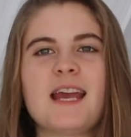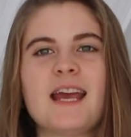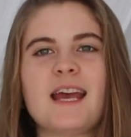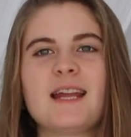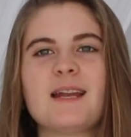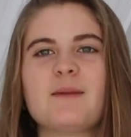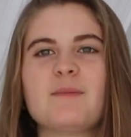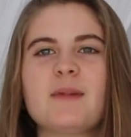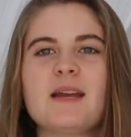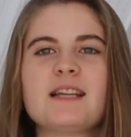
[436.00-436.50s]

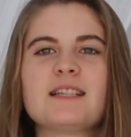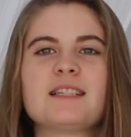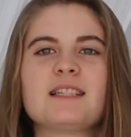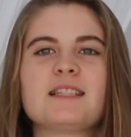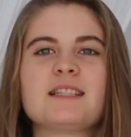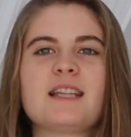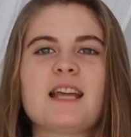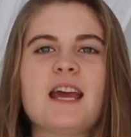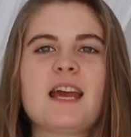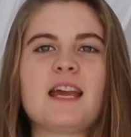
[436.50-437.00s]
an
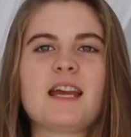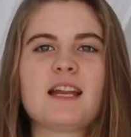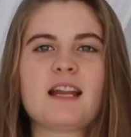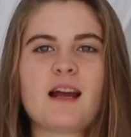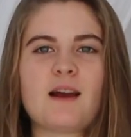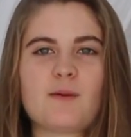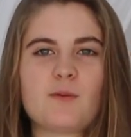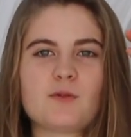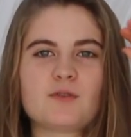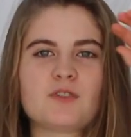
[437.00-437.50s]
amazing day, and
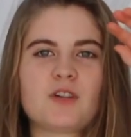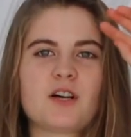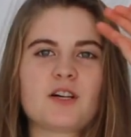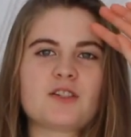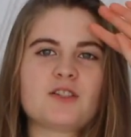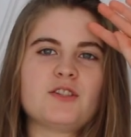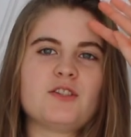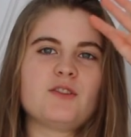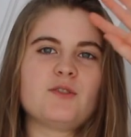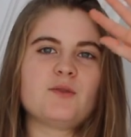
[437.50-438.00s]
I will
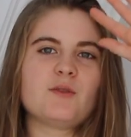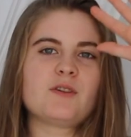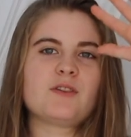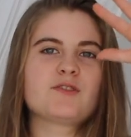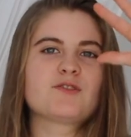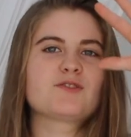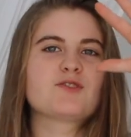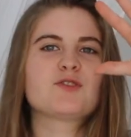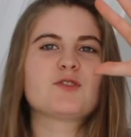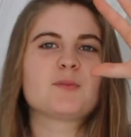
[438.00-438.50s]
talk to you
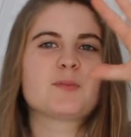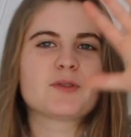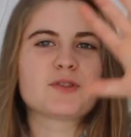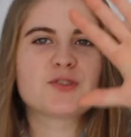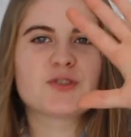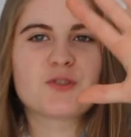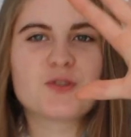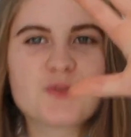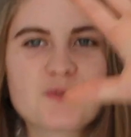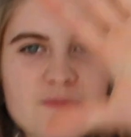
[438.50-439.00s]
super
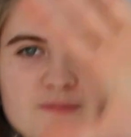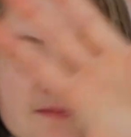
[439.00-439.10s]
soon.